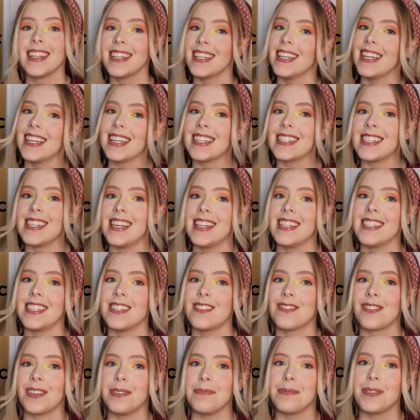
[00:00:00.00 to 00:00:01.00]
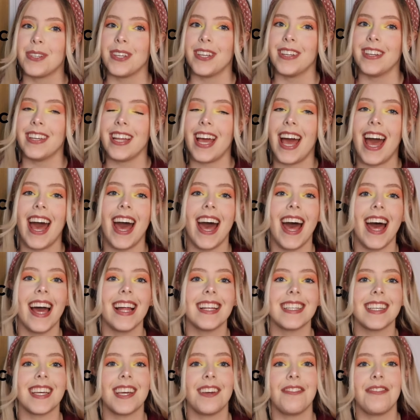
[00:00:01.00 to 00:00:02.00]
Links in description.
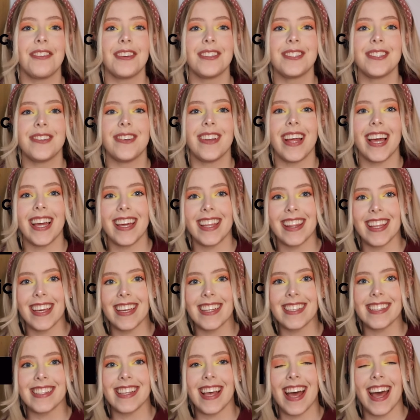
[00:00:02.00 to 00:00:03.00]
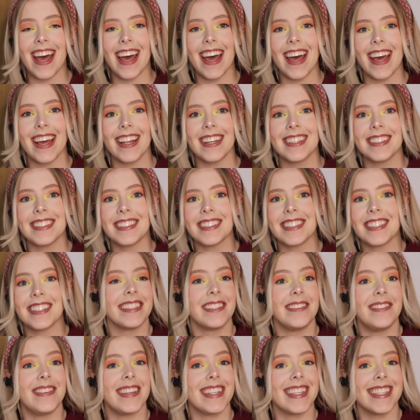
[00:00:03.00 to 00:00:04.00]
And if you do like this and
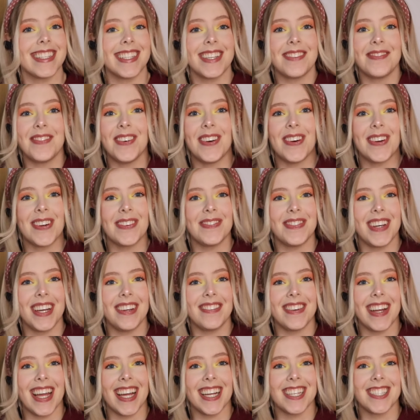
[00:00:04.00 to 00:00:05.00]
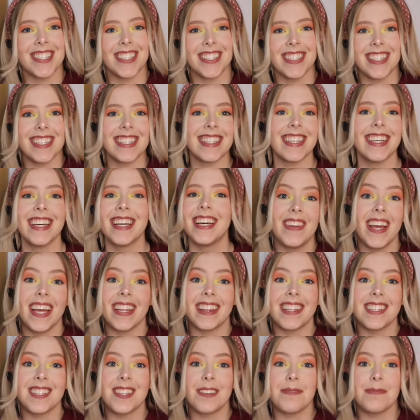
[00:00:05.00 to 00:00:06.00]
you want to see more of my reactions,
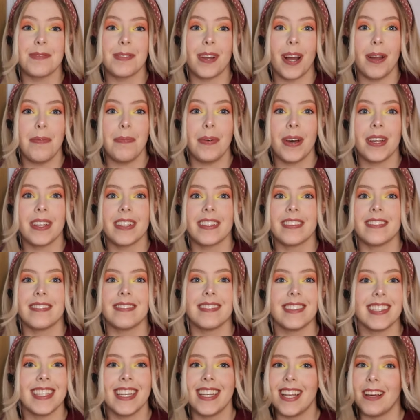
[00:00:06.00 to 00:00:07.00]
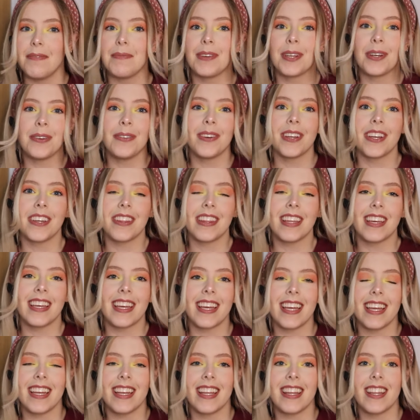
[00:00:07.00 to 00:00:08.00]
hit the subscribe button. Let me know what you
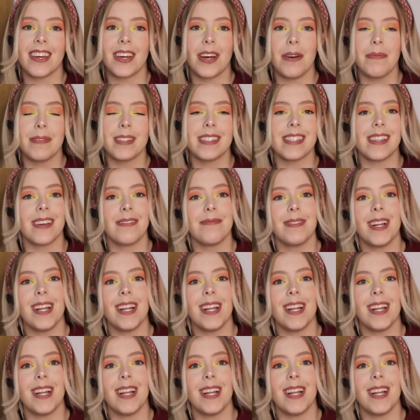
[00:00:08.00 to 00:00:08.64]
think in the comments down